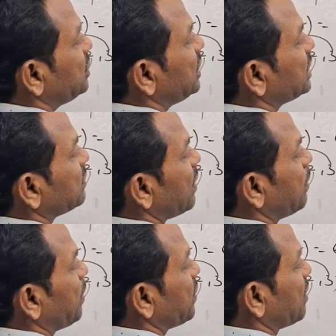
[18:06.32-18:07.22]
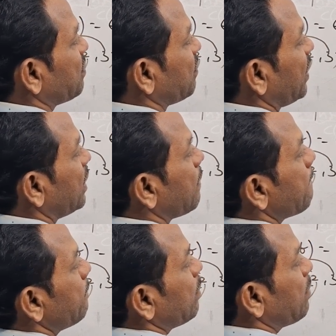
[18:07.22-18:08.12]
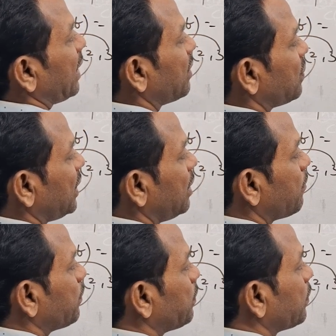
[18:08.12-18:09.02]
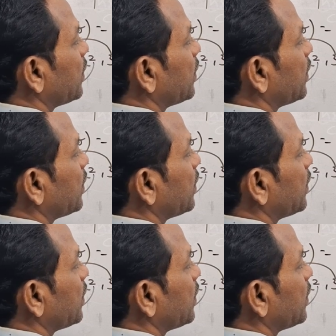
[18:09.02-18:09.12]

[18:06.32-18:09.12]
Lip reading: g square plus f square minus c.